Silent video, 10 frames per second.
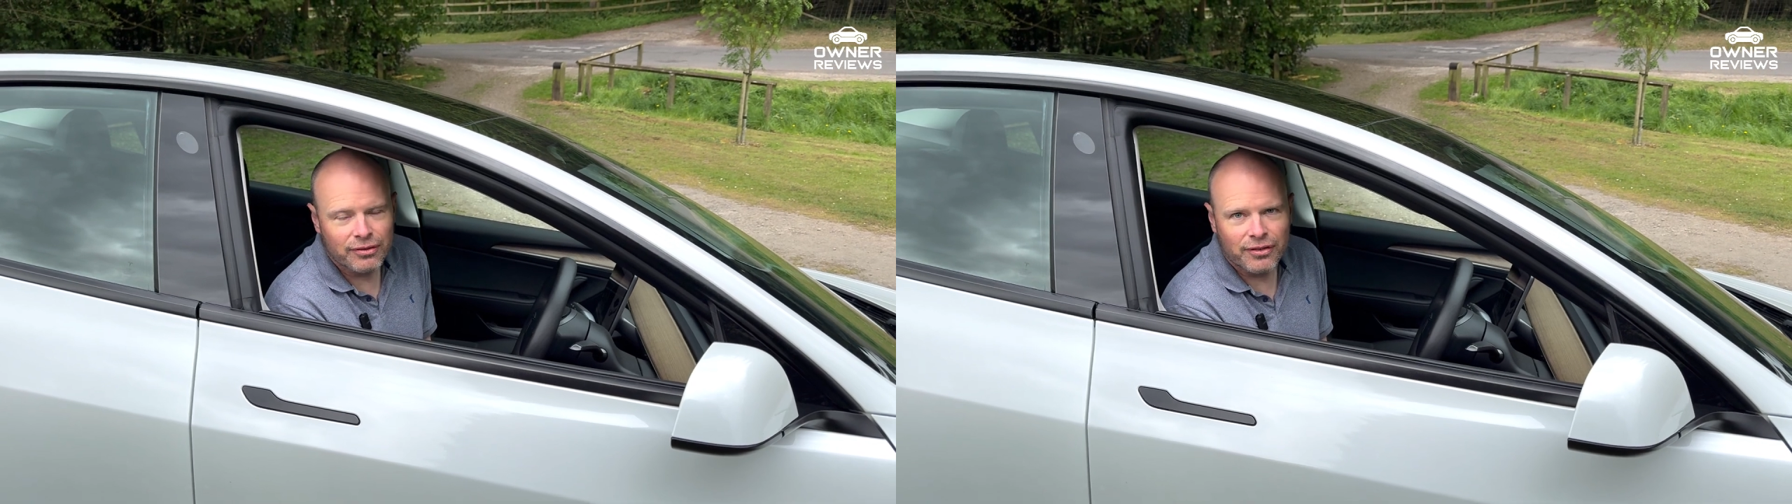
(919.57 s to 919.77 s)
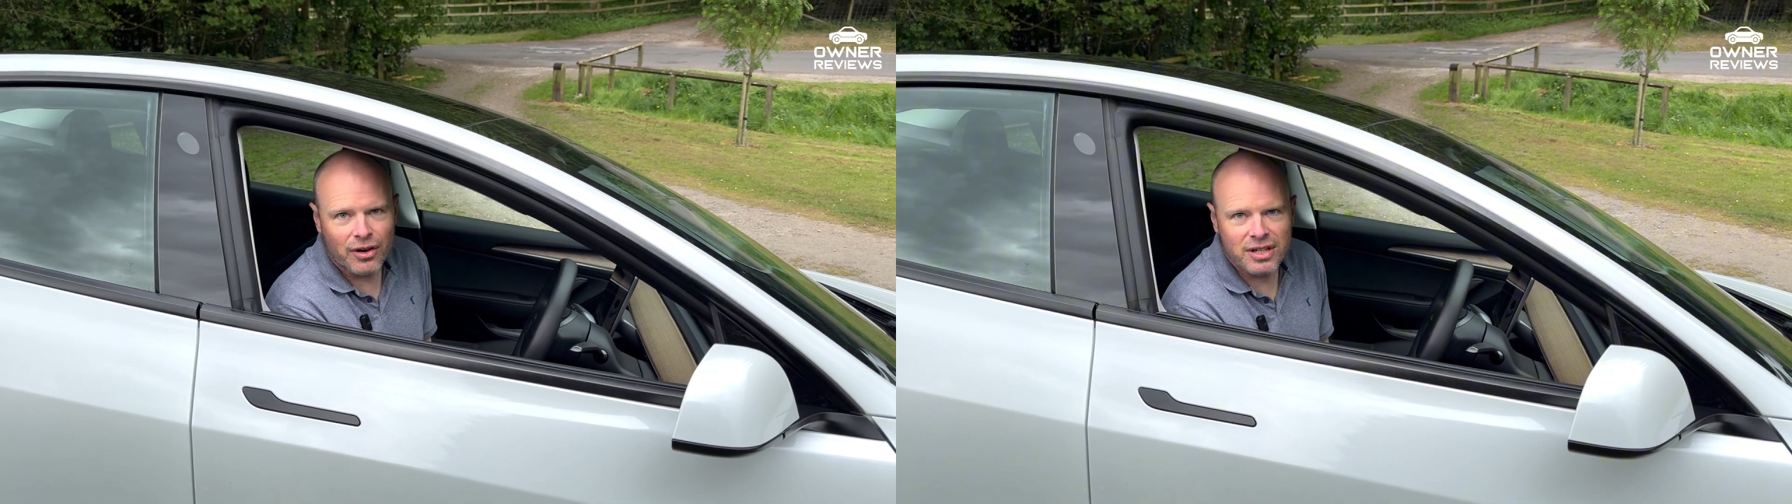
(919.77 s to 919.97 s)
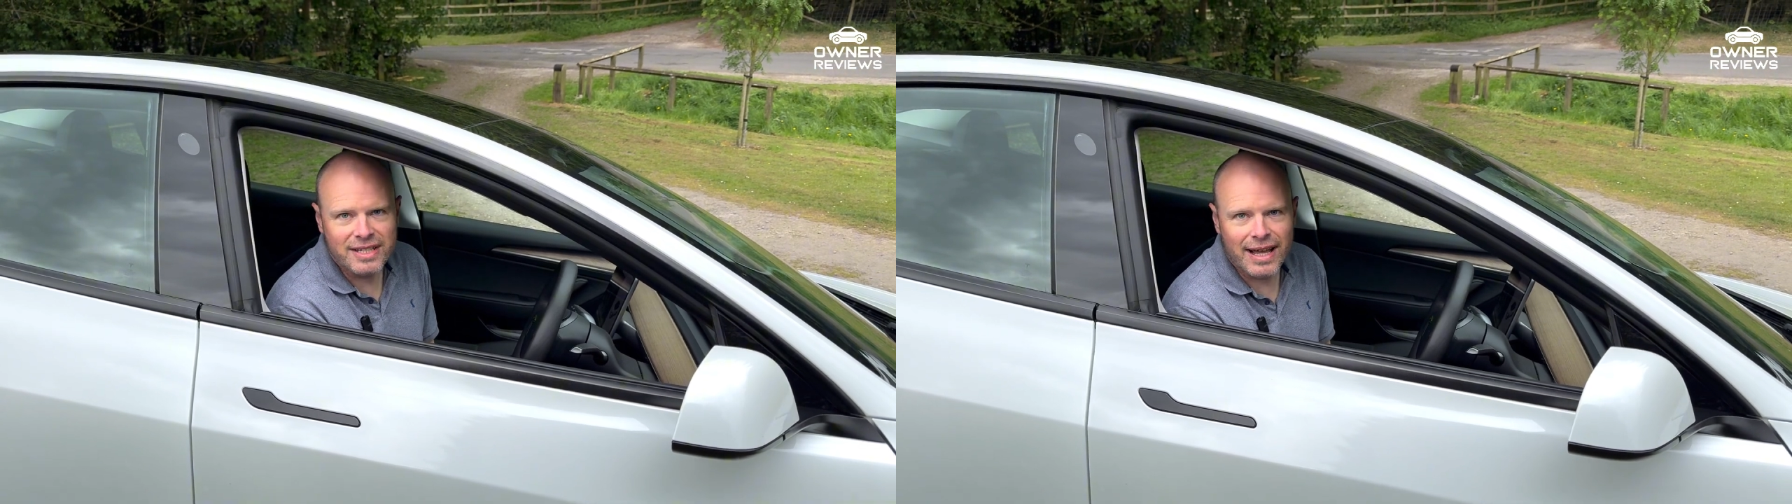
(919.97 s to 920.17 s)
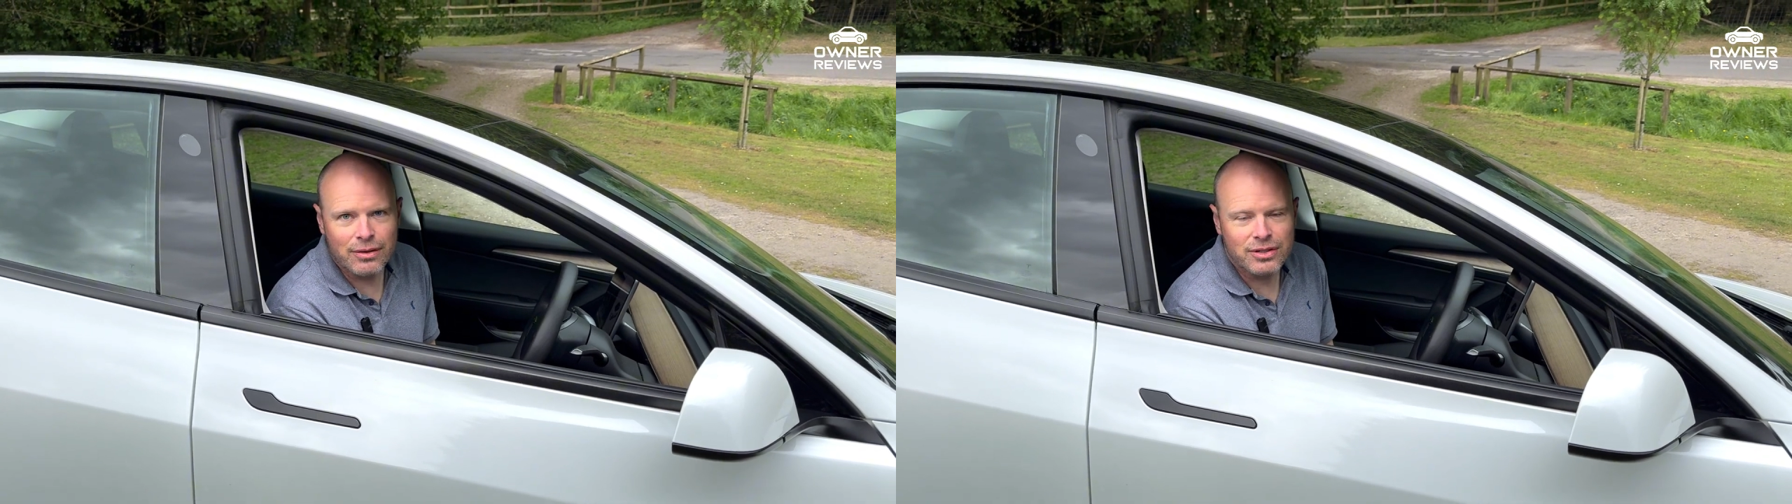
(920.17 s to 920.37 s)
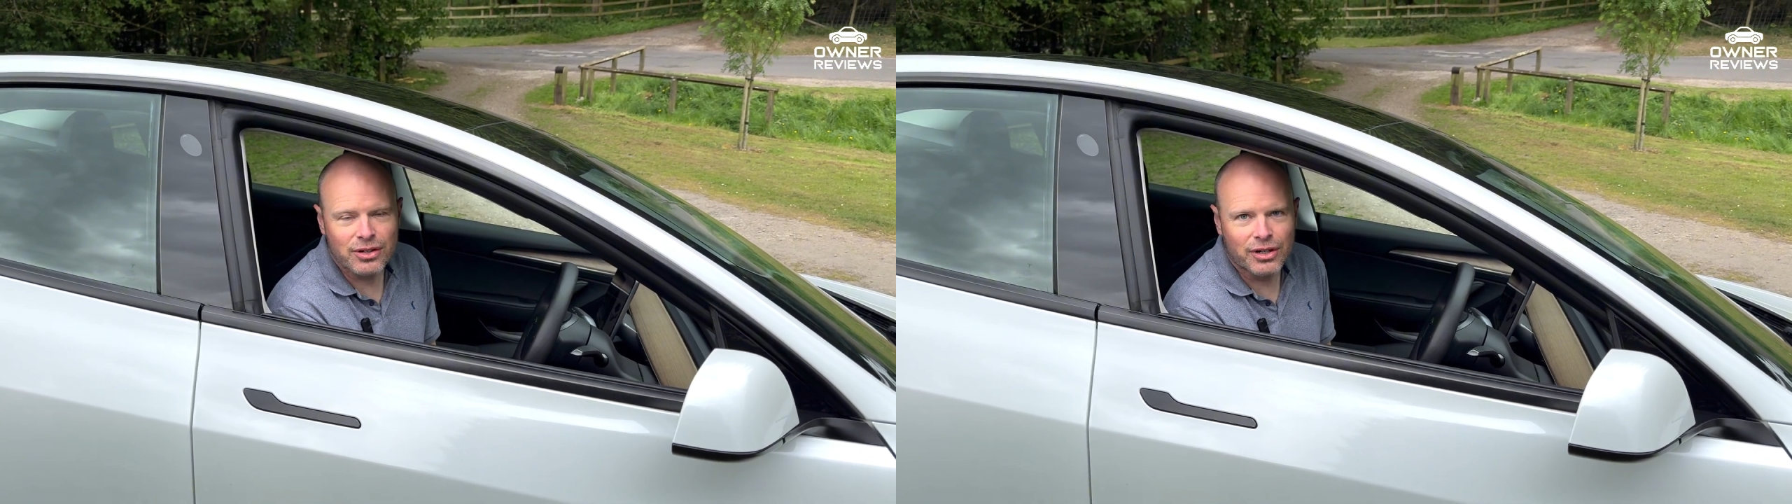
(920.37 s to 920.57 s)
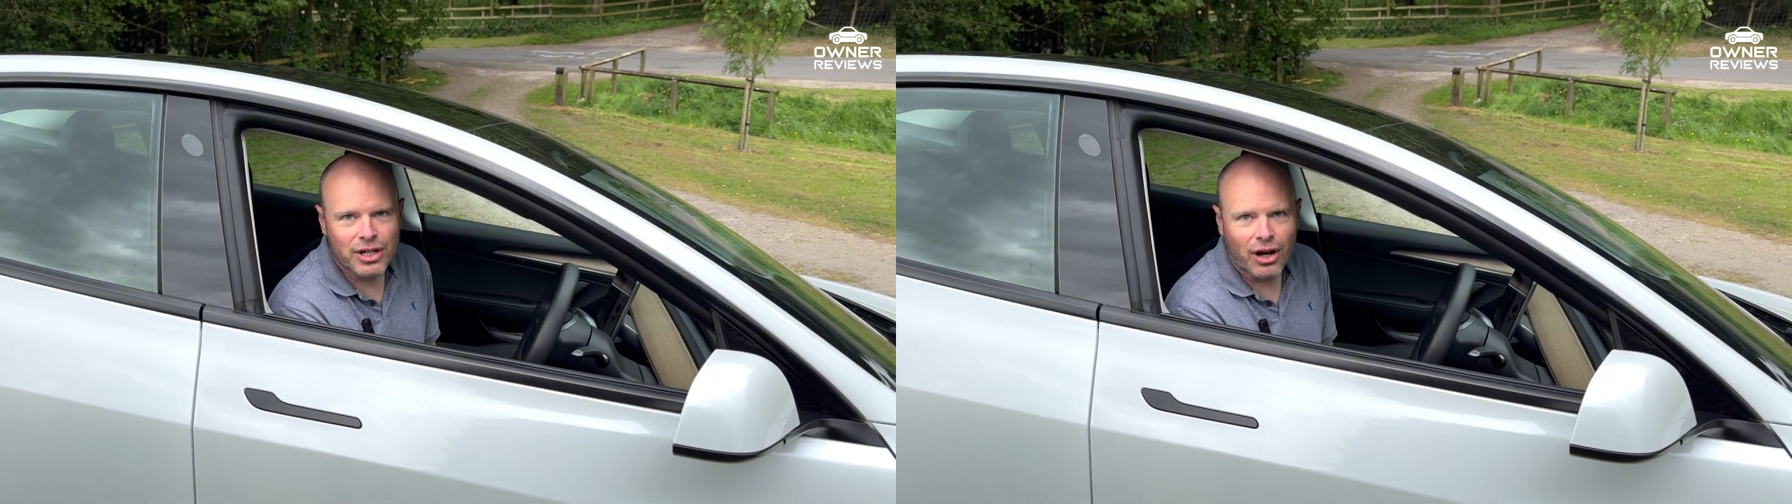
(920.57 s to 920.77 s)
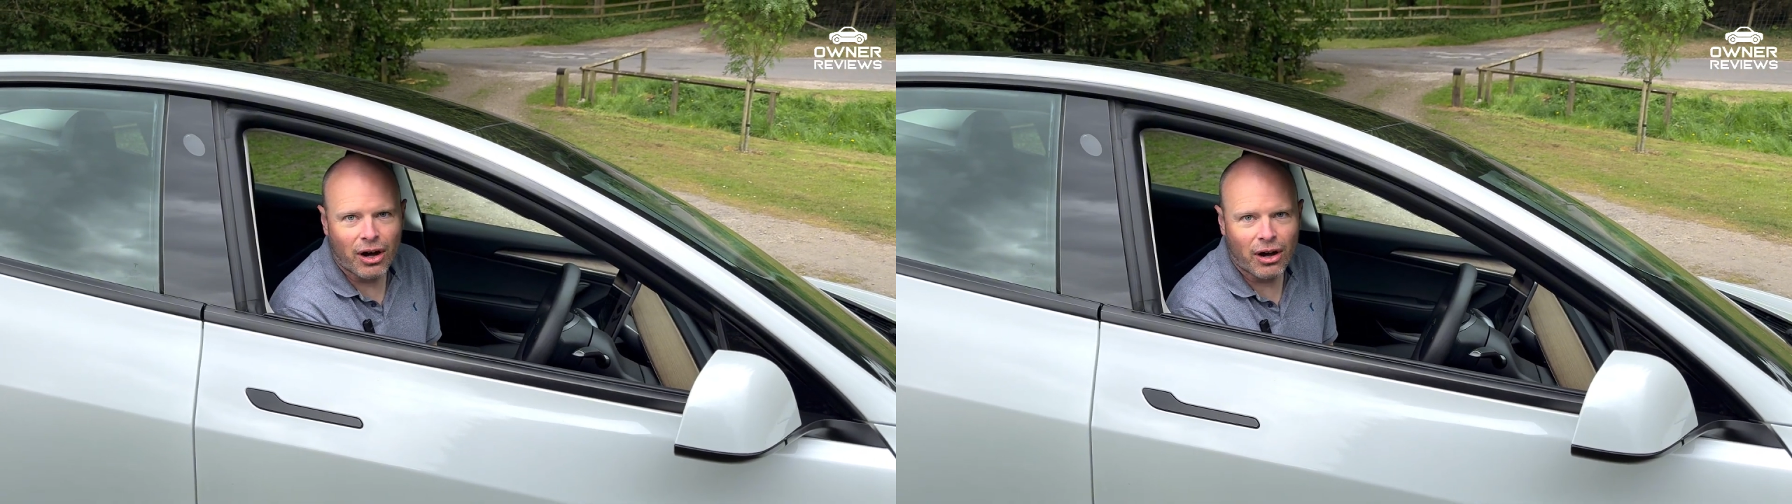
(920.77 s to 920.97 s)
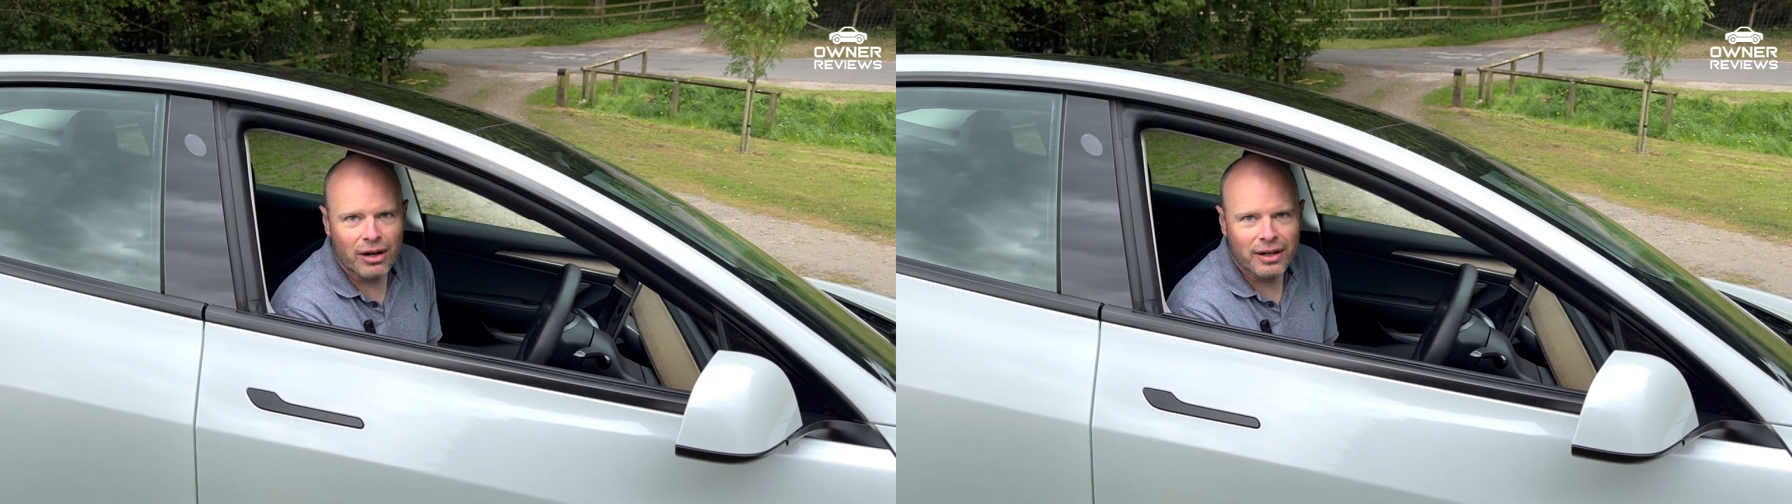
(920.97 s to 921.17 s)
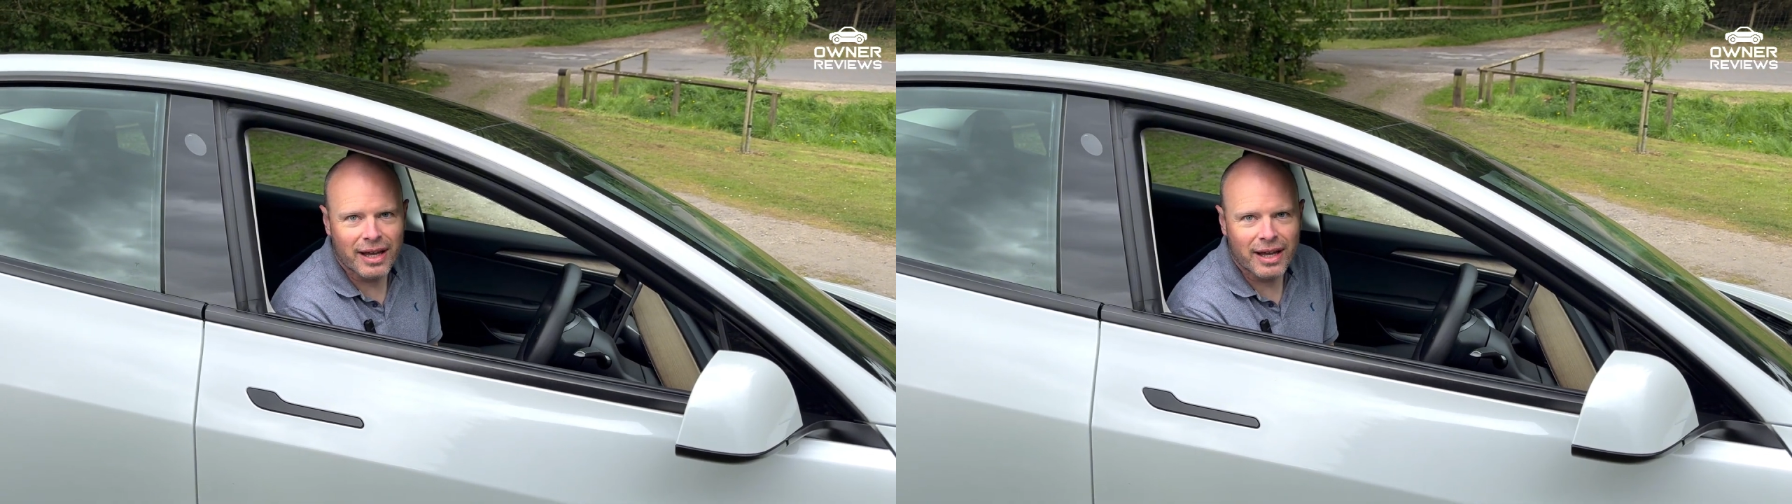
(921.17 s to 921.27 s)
fart sounds on a car?